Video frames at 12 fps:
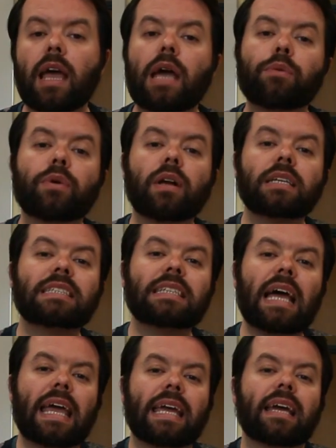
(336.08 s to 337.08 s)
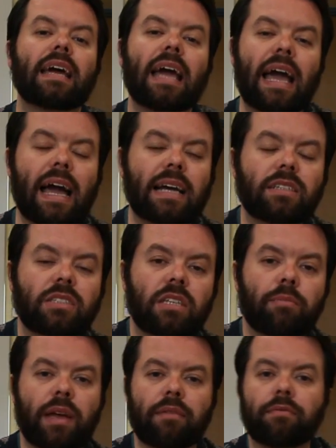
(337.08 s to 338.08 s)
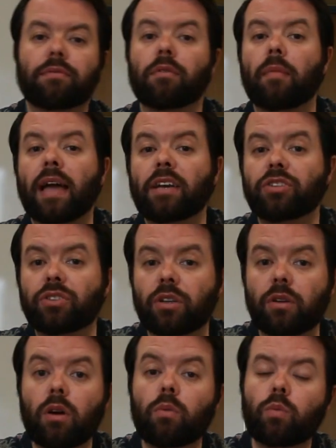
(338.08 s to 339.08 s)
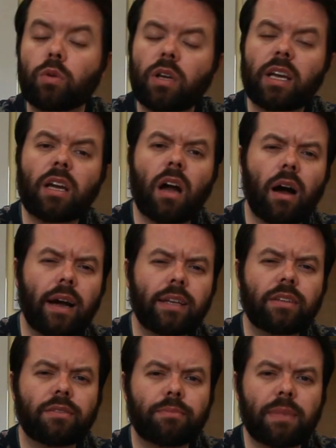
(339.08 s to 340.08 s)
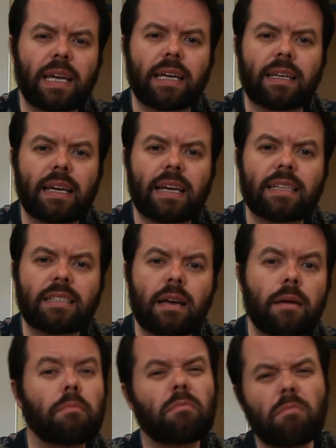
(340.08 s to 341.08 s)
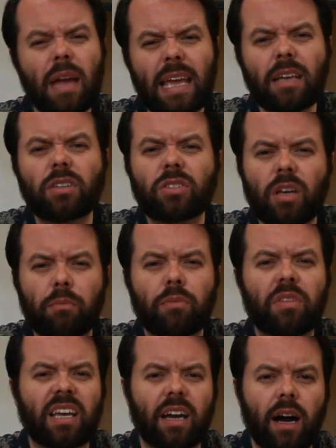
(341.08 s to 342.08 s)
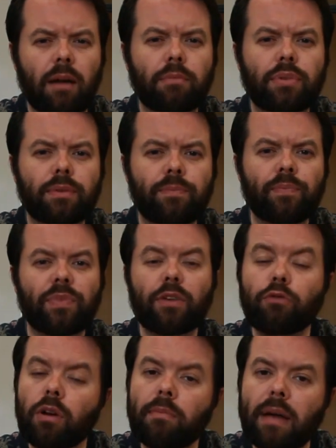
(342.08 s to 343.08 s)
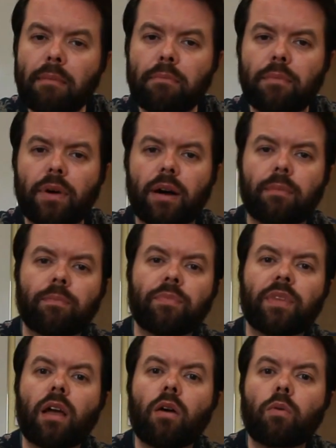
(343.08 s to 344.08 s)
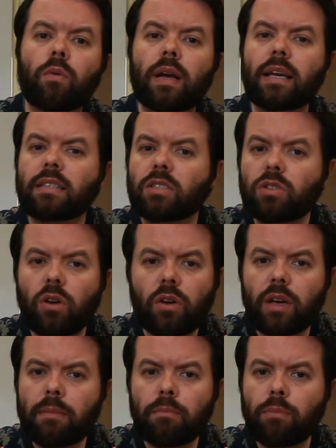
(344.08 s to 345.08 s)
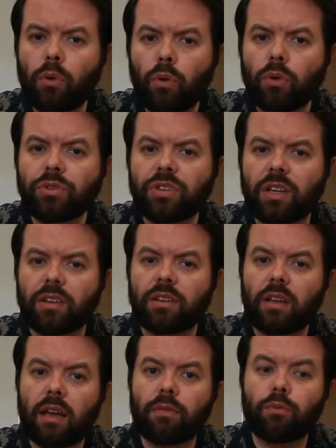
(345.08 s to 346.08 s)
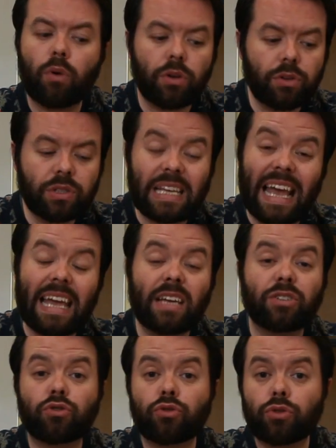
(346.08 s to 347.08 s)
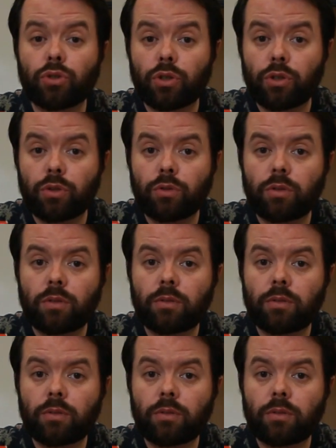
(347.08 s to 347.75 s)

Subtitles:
And when I say add some information, what I kind of mean is make something up. Remember, it's not important if what you say is true